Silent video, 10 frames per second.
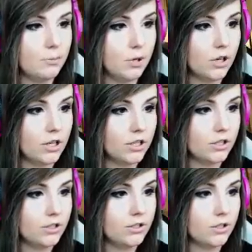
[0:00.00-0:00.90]
you're gonna
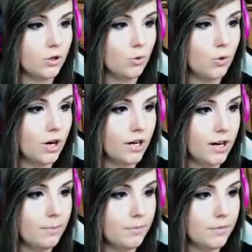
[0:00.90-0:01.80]
just walk
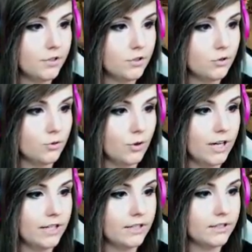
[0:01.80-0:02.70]
up
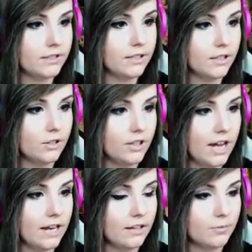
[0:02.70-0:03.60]
straight till you
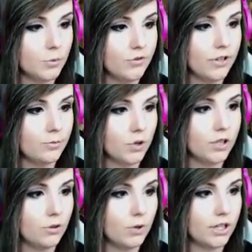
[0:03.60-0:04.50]
can't move anymore
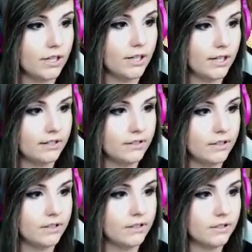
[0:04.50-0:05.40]
and you're walking against
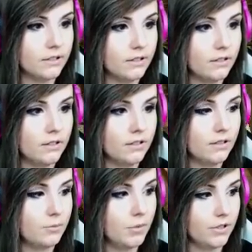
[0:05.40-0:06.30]
this
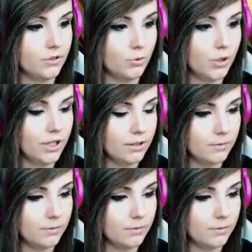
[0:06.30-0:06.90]
piece of wood.